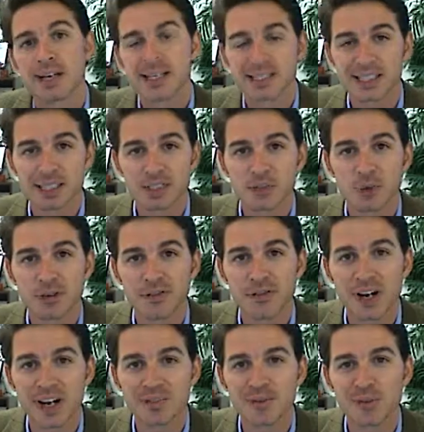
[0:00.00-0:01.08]

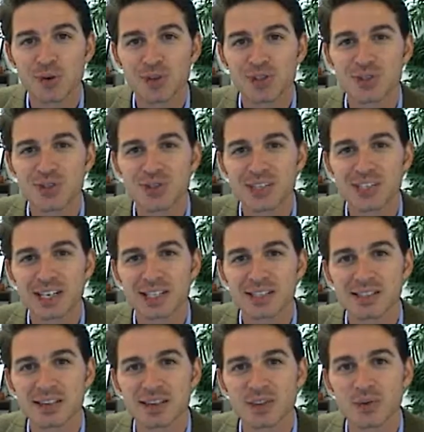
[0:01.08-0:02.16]

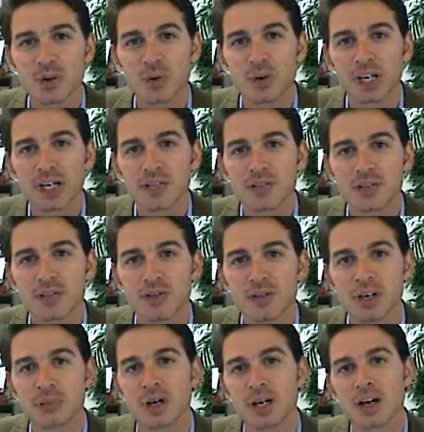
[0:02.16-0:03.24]
615-426-3182,
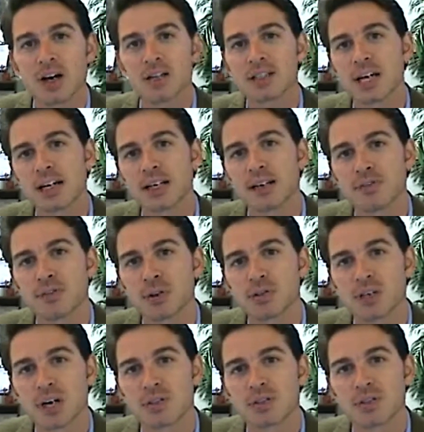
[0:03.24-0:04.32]
and my contact info is
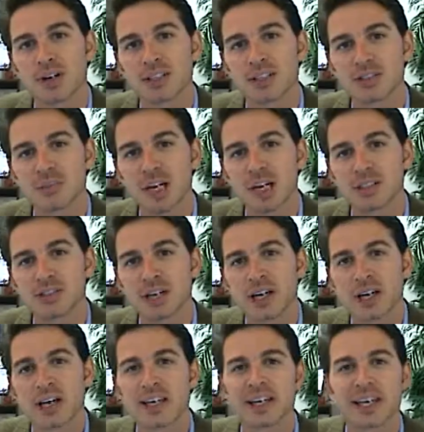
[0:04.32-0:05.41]
also on this page.
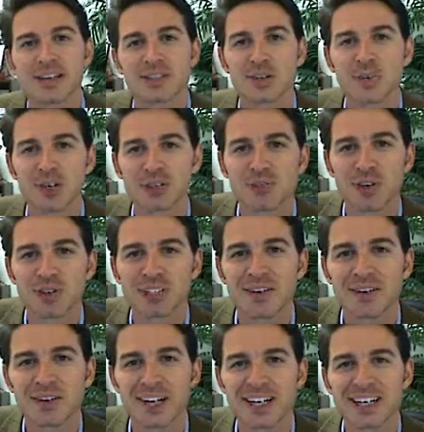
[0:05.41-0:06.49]
Thank you so much, folks. Have
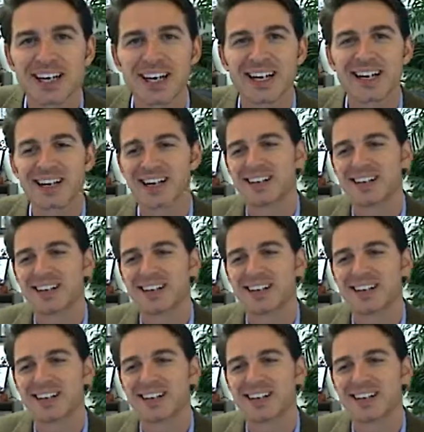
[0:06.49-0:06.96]
a great day.